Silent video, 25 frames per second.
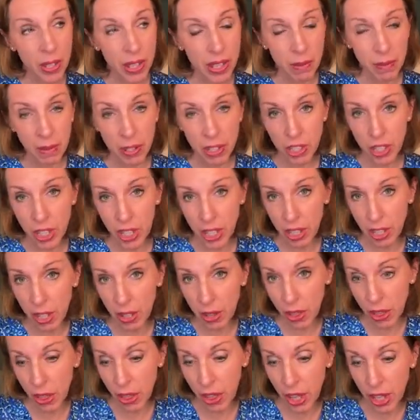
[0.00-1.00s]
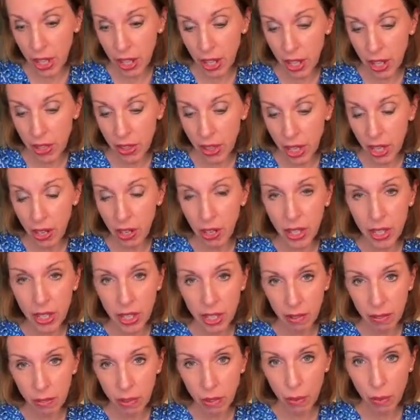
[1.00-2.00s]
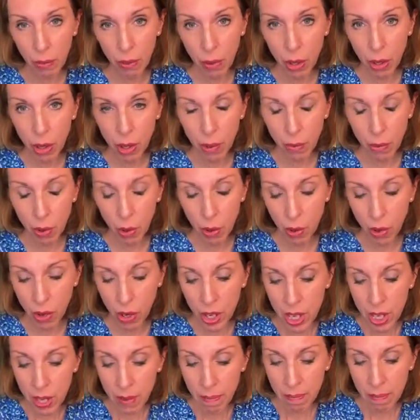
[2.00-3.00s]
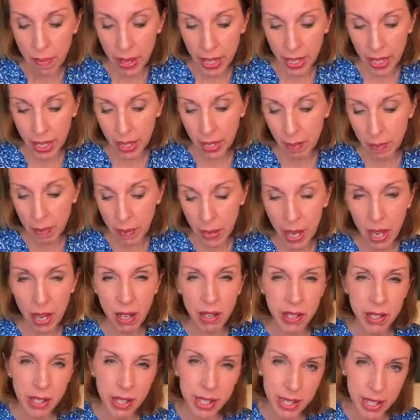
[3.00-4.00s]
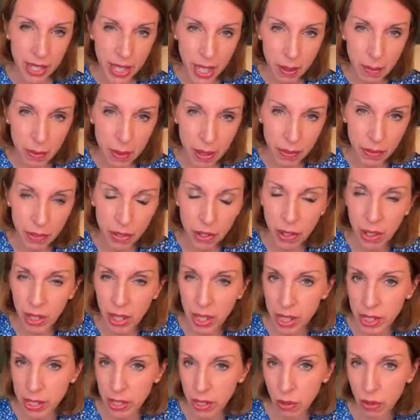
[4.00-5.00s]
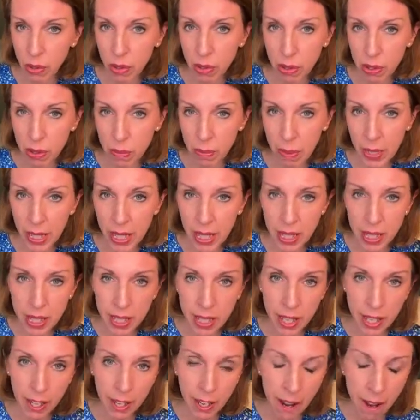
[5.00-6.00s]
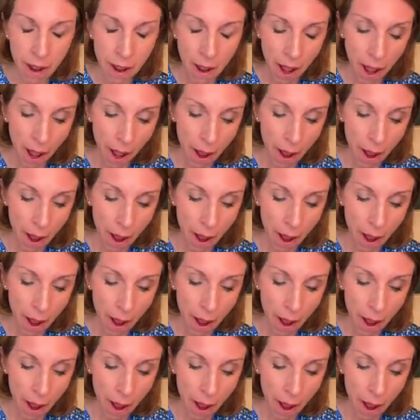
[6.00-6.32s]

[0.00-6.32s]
especially can thicken the lining of the womb or make it a bit unstable, if you like, so cause bleeding.